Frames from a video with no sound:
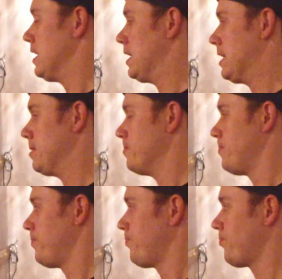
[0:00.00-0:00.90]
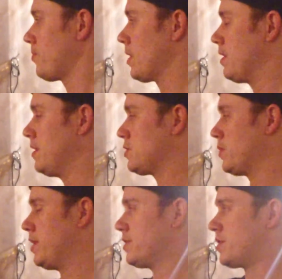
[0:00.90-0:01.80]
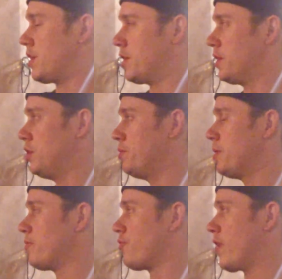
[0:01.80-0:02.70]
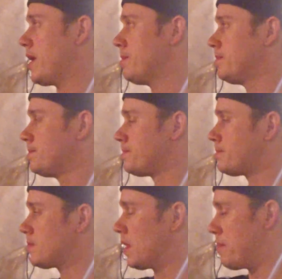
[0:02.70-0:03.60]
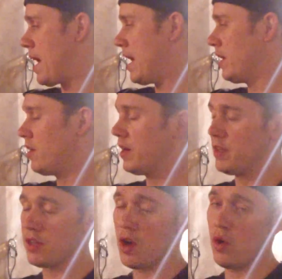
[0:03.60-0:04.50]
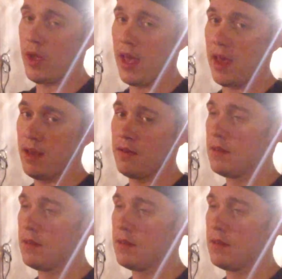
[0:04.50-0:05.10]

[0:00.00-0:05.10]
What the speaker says: Um, this one here's got an aluminum frame. The padding on it is okay.